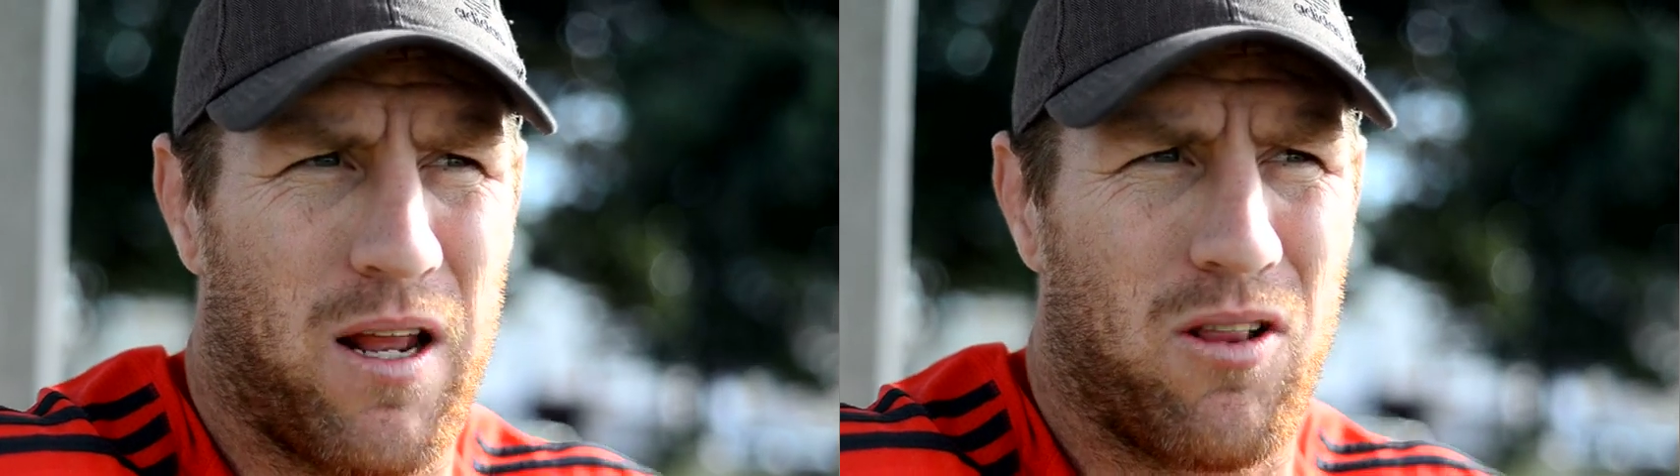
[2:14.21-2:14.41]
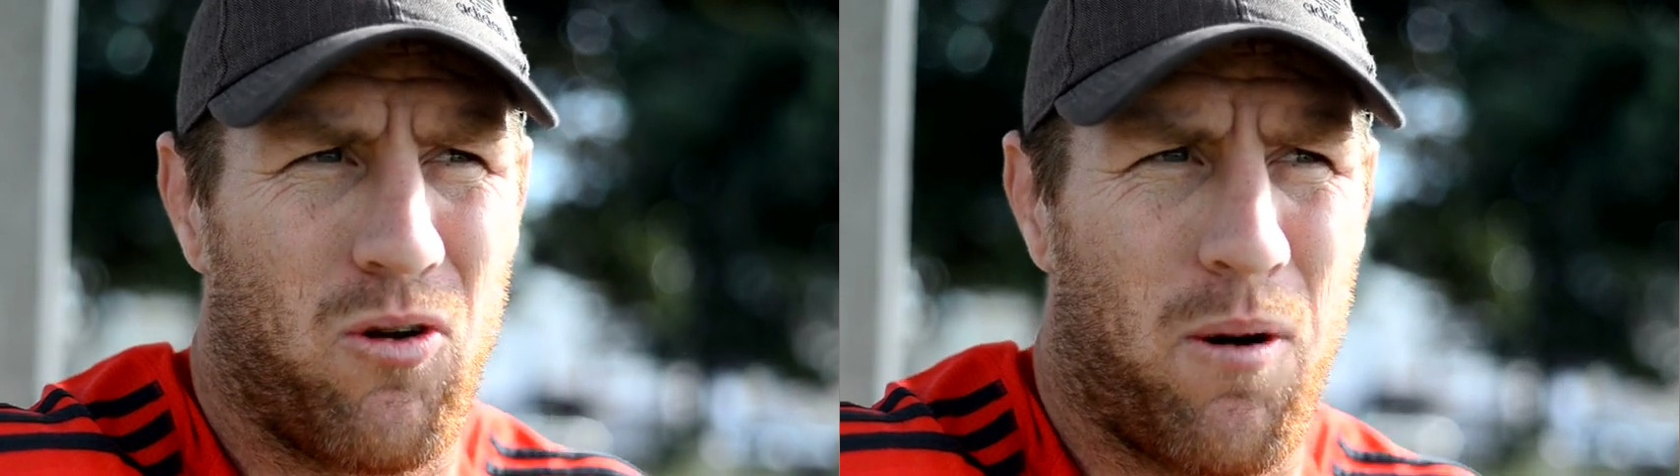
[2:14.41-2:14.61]

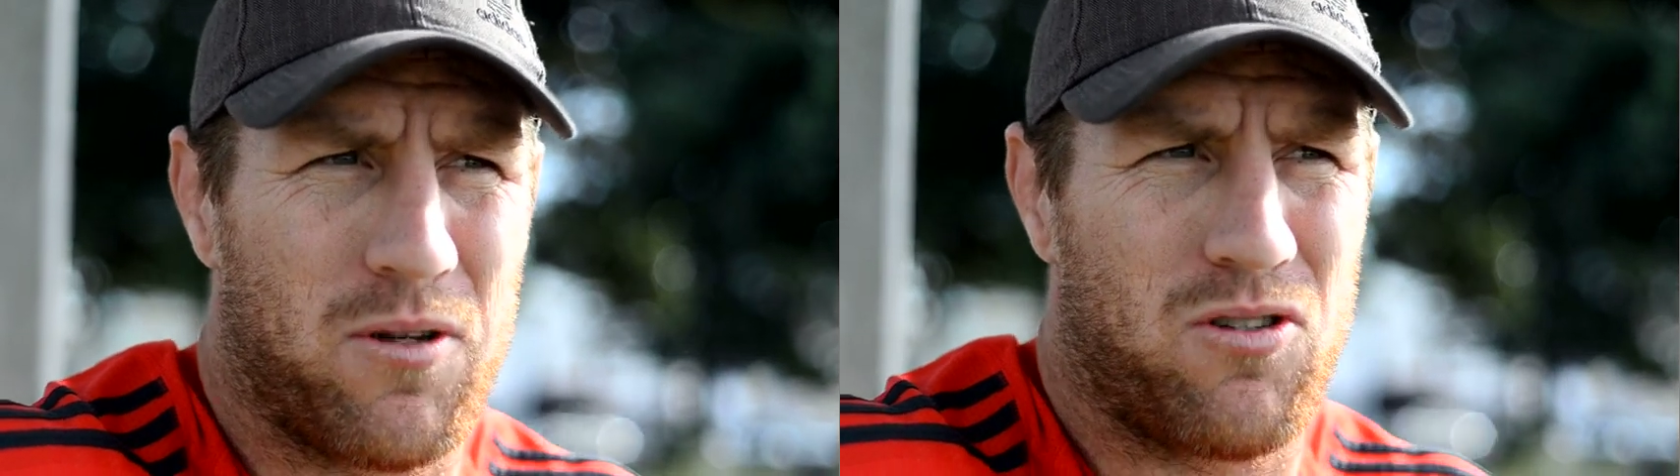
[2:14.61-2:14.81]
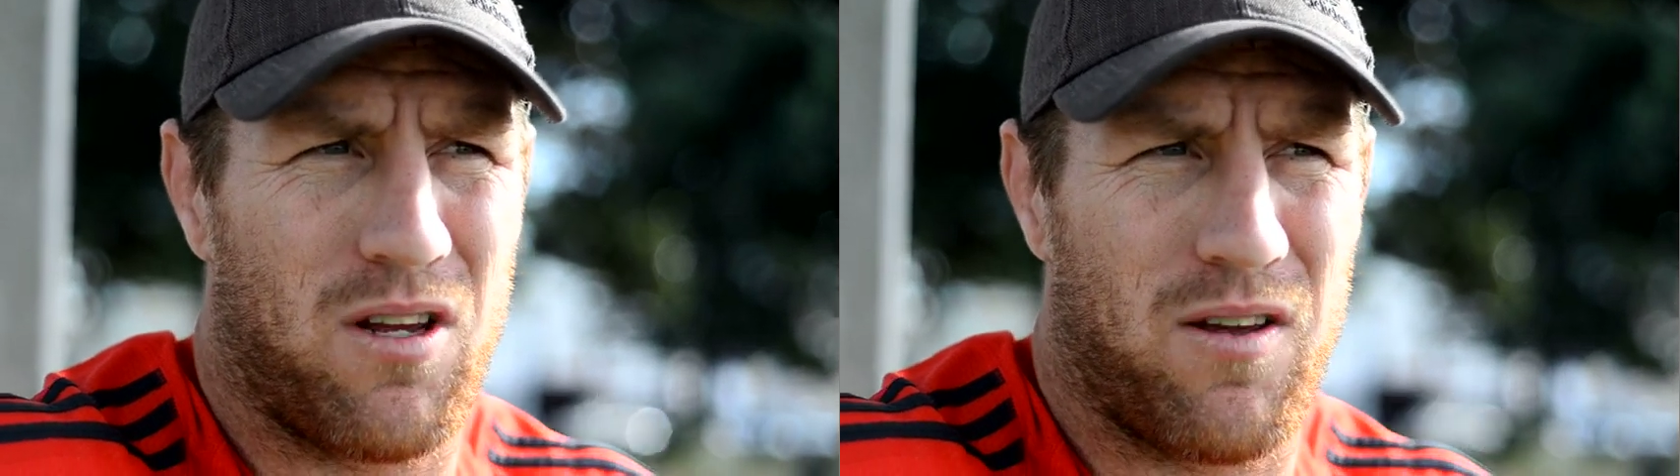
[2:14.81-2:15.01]
been a little
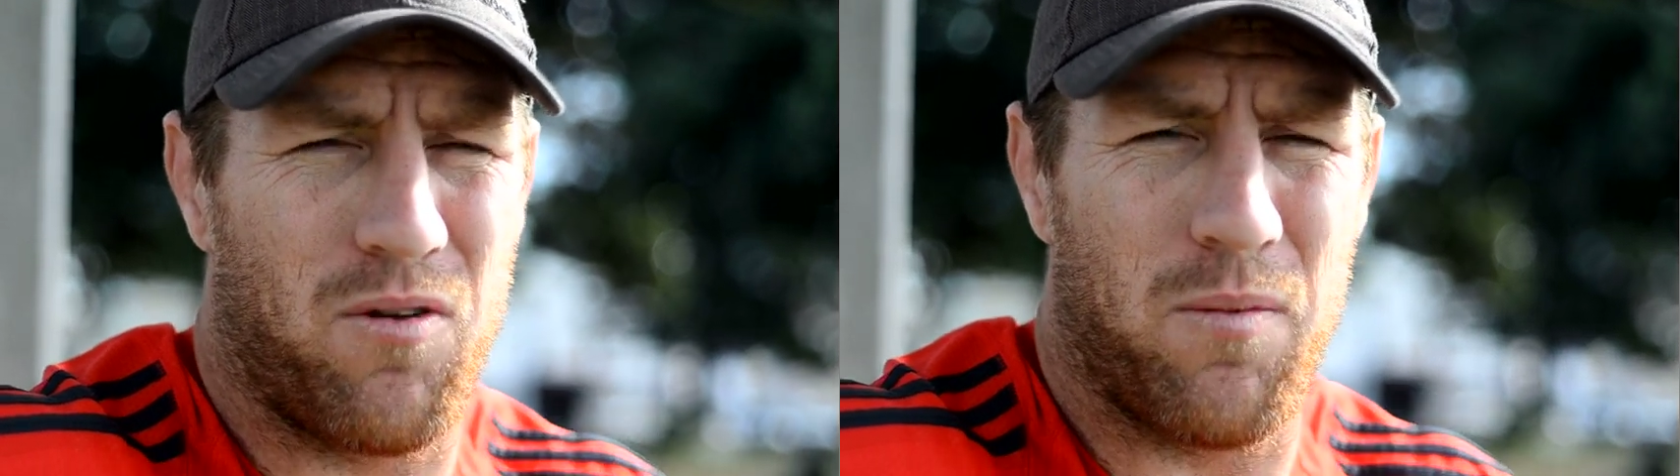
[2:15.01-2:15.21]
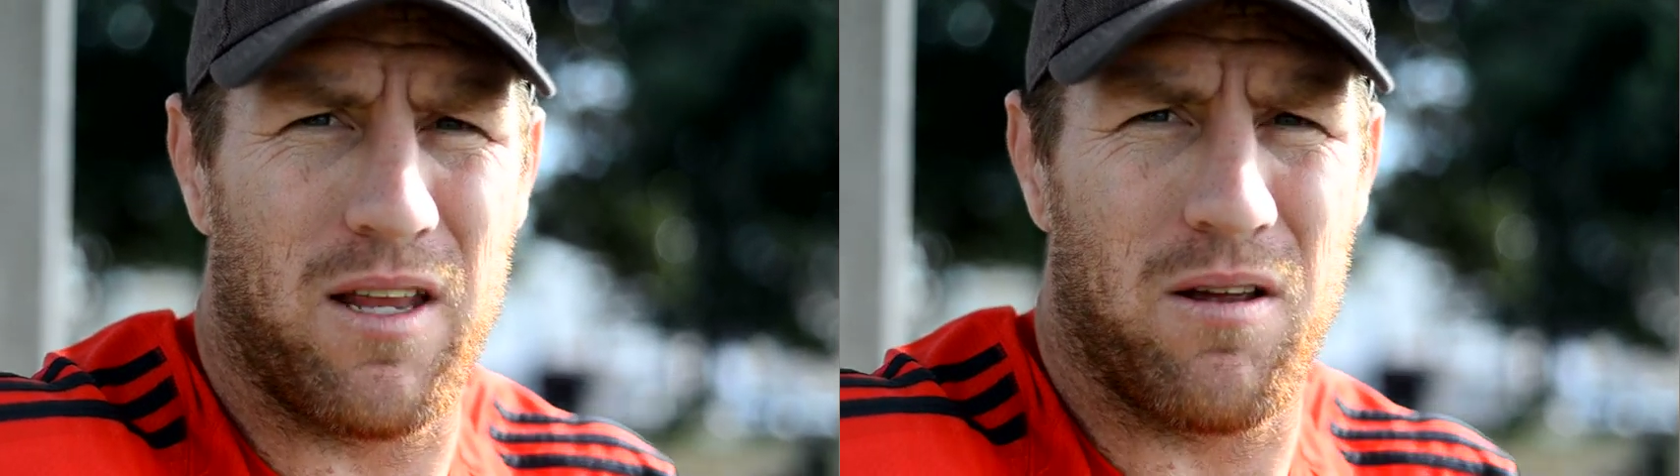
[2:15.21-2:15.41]
opportunity
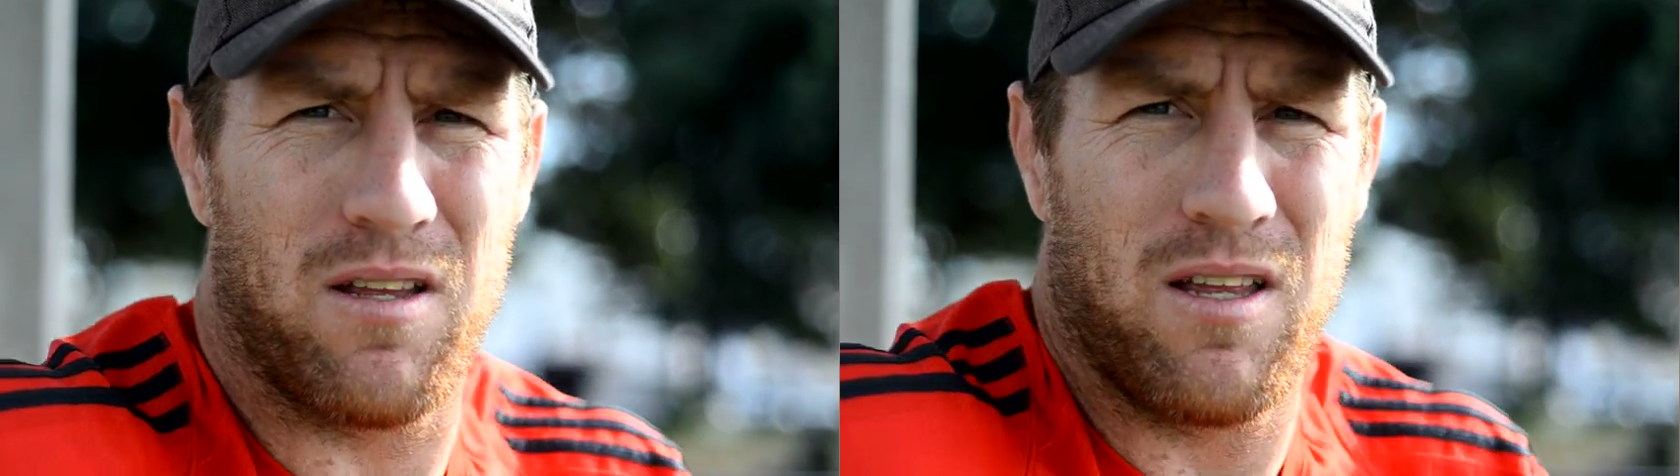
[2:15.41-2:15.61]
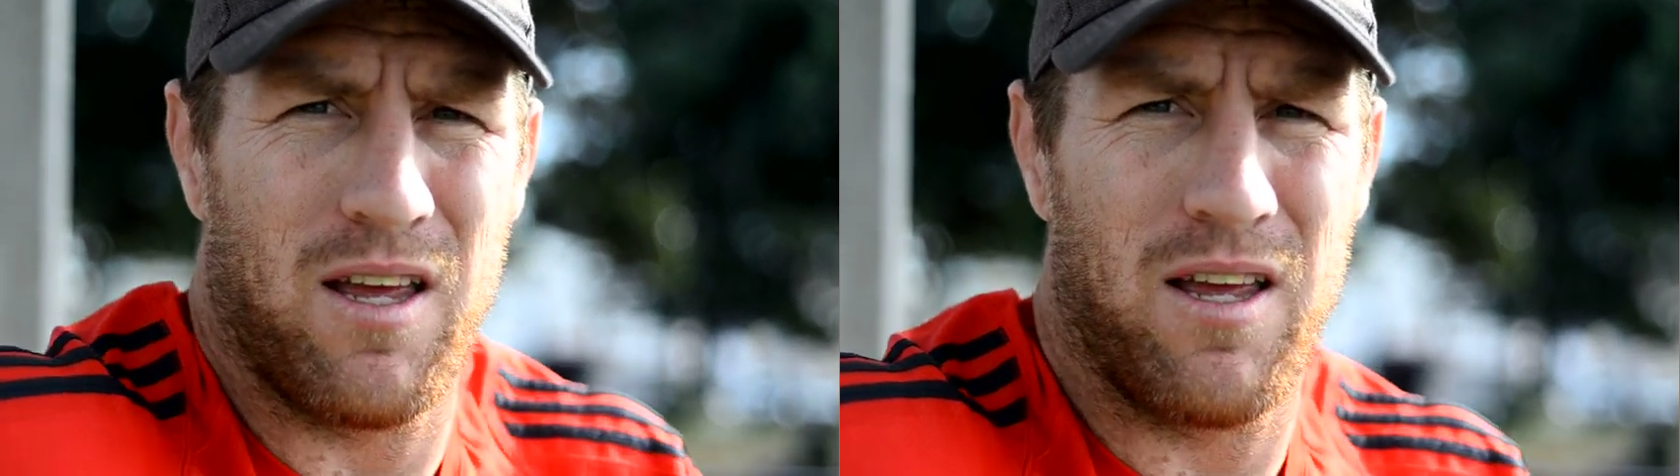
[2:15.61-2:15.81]
for me to